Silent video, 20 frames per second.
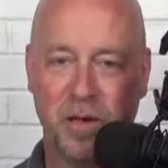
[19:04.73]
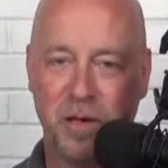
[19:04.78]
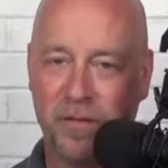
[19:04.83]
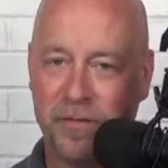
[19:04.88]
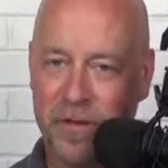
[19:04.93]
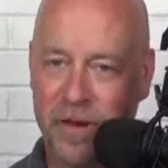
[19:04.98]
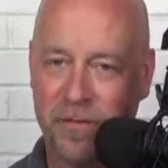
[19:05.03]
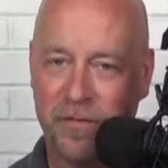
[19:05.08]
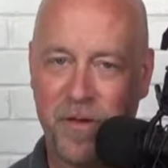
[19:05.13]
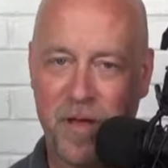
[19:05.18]
And
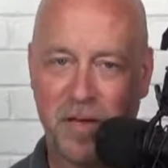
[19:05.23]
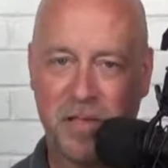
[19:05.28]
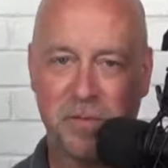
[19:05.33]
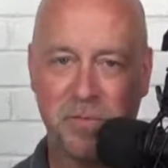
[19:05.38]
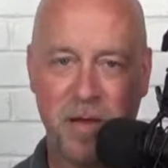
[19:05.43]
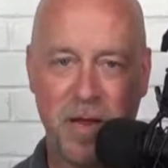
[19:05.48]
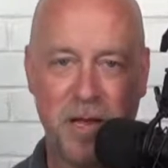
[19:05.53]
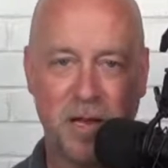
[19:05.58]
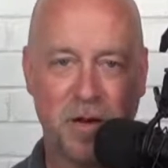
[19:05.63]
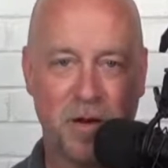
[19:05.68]
if it affects
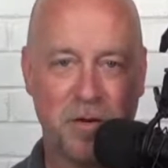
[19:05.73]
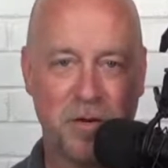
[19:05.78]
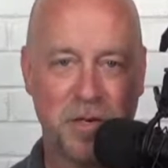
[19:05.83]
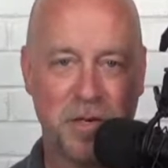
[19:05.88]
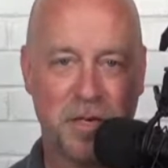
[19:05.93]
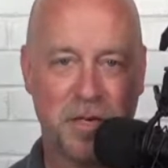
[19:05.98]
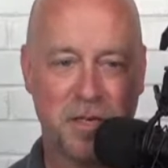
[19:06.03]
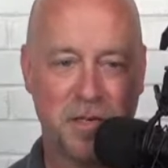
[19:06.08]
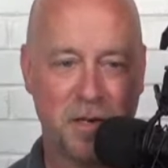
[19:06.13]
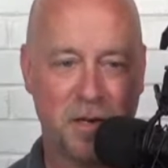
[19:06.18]
me
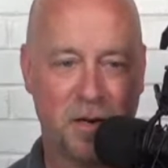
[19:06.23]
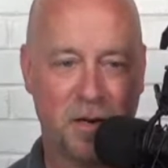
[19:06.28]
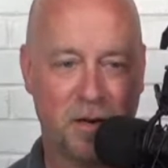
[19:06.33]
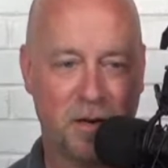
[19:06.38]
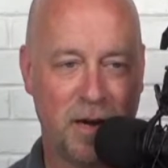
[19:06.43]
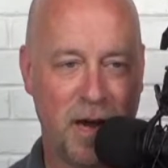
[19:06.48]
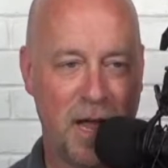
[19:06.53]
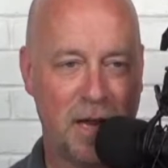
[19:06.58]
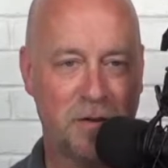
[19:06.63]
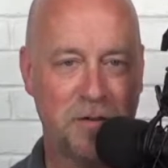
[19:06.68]
allergic
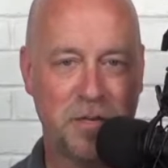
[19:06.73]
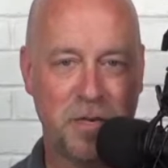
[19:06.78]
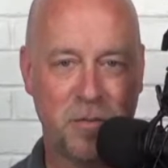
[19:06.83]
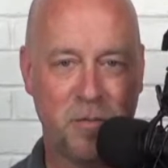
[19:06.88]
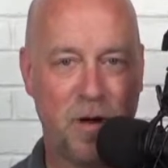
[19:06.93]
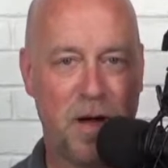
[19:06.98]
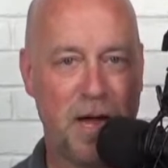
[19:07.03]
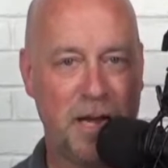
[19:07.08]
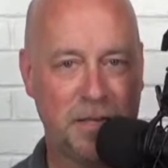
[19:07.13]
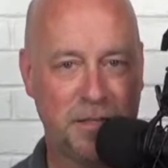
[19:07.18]
or allergy
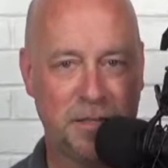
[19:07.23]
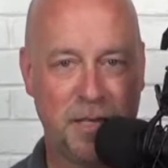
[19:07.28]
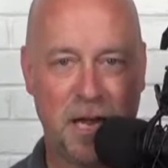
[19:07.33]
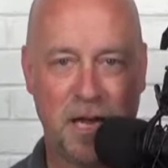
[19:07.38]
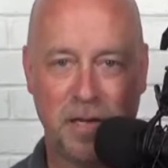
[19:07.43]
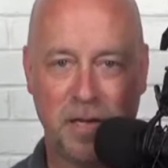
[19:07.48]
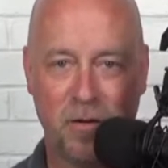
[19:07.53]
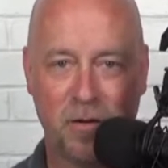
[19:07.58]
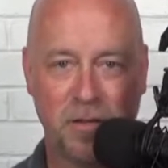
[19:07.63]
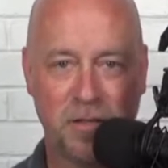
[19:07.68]
wise,
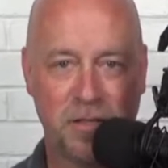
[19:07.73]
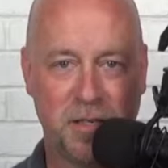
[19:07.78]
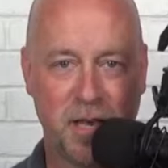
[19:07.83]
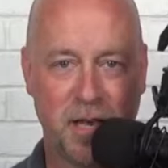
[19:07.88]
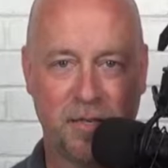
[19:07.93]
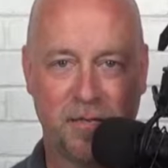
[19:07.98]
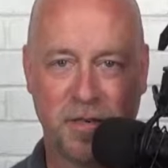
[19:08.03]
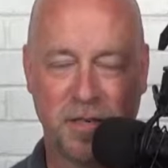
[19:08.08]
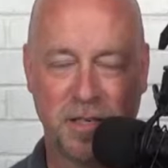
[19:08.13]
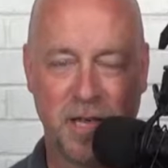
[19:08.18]
I know it's
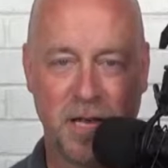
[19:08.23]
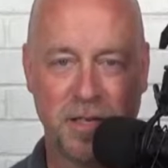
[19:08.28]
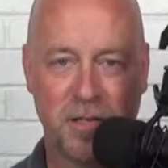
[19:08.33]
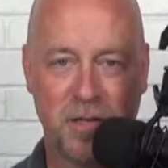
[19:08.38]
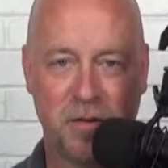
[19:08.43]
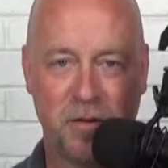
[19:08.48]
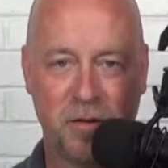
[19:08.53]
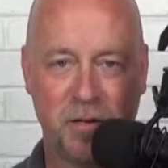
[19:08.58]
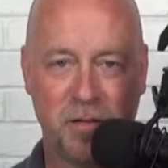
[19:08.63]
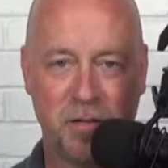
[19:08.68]
tough because I
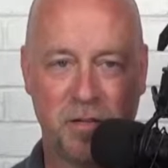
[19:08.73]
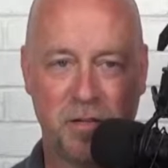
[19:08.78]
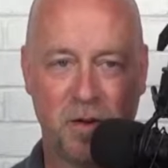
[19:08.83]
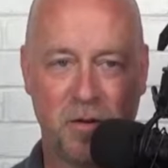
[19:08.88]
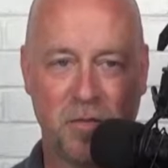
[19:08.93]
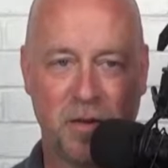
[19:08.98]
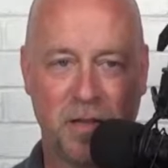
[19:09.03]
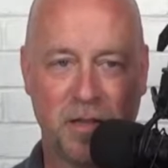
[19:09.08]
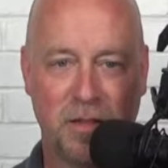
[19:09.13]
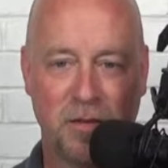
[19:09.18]
generally just
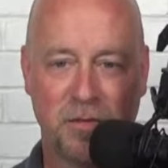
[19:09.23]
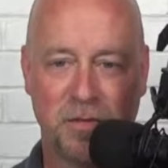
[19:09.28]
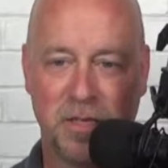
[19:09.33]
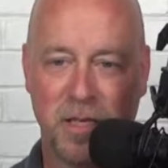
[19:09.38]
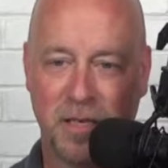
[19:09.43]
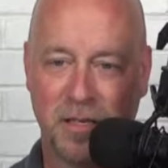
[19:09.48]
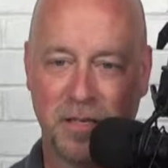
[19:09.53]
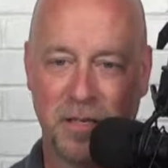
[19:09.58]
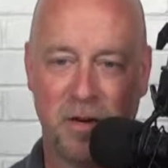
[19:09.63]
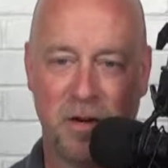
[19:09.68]
don't get those
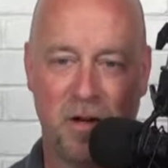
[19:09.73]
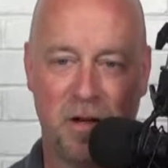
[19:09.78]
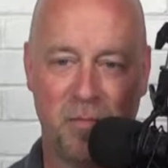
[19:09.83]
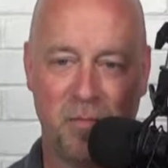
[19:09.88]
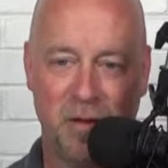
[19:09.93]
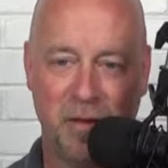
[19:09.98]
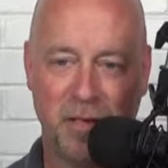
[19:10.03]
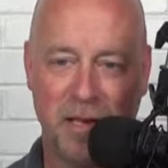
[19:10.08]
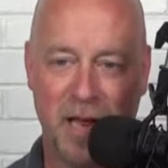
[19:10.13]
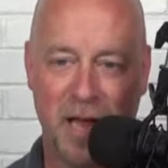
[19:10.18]
things at all.
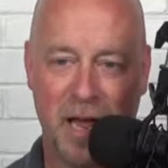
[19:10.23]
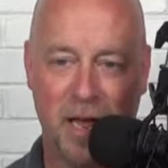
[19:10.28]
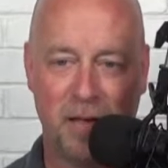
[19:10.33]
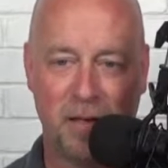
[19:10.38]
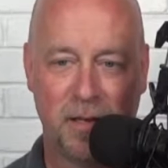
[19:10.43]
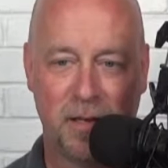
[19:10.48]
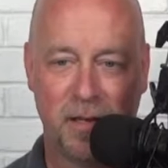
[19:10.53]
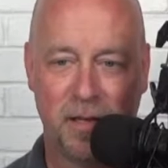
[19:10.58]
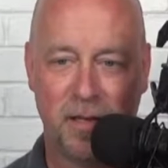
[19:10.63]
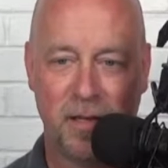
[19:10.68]
But yeah,
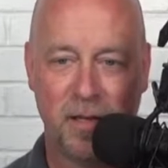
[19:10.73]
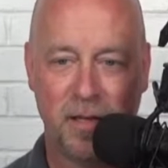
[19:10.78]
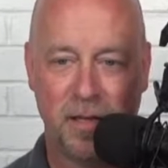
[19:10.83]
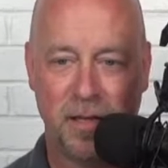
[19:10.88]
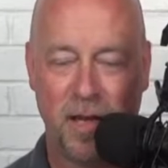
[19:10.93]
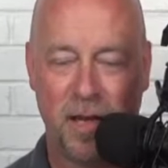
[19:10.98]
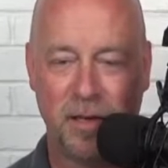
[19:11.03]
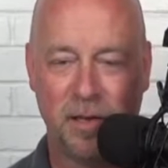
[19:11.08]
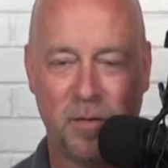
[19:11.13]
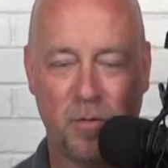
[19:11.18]

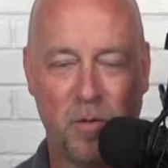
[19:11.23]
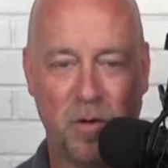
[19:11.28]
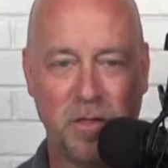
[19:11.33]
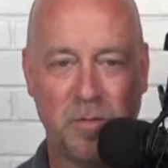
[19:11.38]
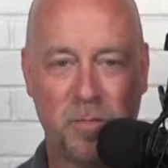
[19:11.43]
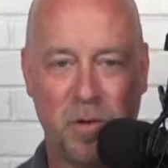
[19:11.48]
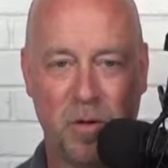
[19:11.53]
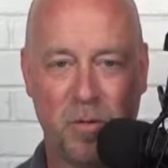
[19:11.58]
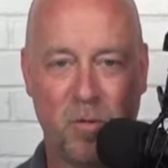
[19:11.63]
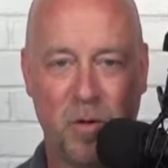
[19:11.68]
I don't know what's
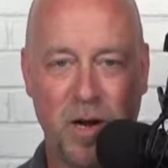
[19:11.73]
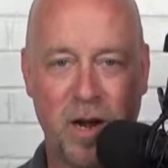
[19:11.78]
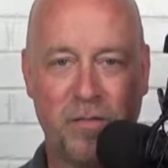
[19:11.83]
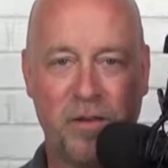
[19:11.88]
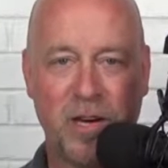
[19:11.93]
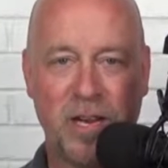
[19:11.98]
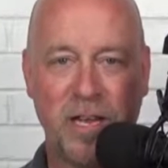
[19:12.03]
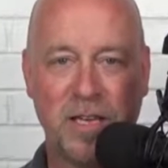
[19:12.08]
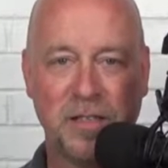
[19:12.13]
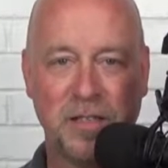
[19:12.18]
blowing.
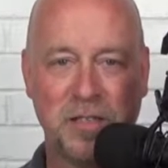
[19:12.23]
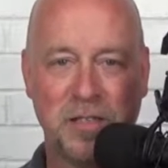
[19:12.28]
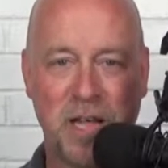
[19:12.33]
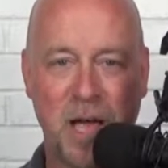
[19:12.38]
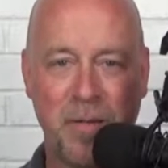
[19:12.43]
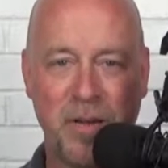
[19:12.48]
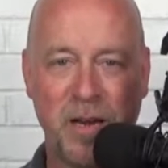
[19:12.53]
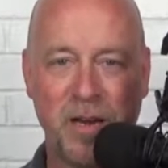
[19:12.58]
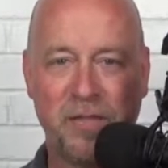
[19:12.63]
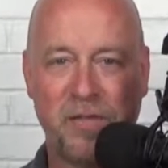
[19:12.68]
Whatever it is, it's
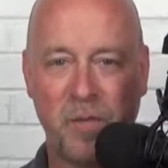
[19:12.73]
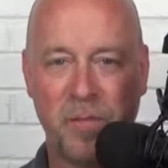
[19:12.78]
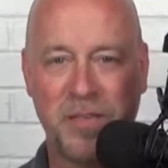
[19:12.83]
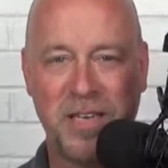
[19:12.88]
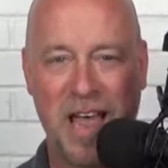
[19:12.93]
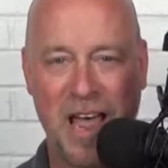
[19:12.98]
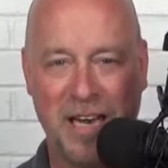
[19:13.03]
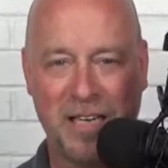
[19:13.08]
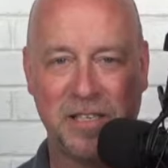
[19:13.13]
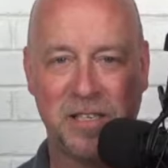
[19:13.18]
coming in from
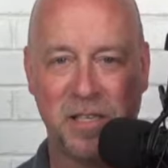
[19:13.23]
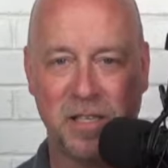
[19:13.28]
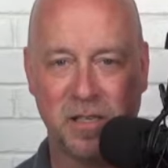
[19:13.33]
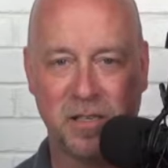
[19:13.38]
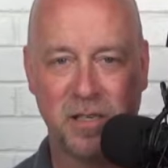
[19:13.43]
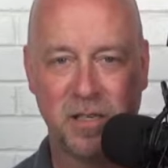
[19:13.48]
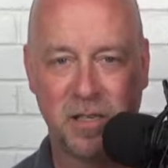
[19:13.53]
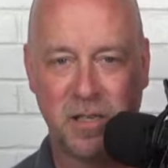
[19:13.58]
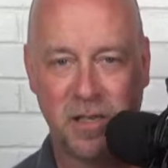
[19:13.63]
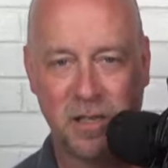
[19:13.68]
Texas.